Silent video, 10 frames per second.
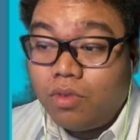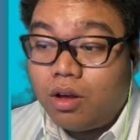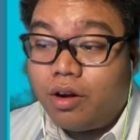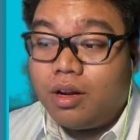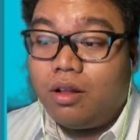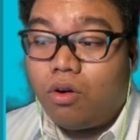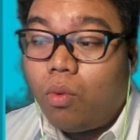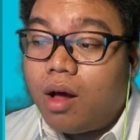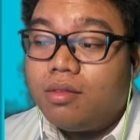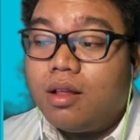according to
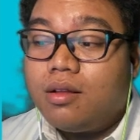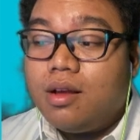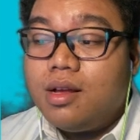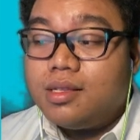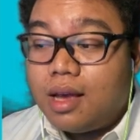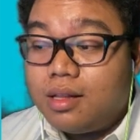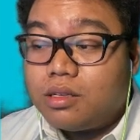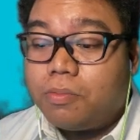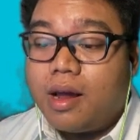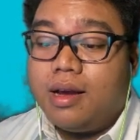quantity,
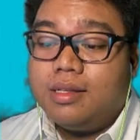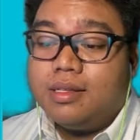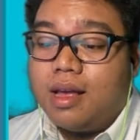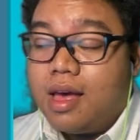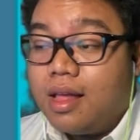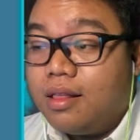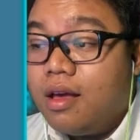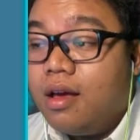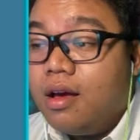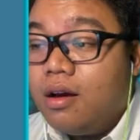sales price, and
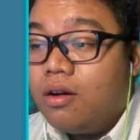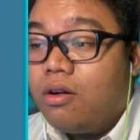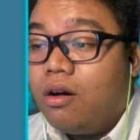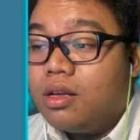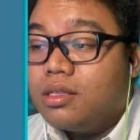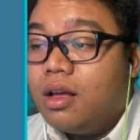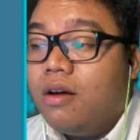cost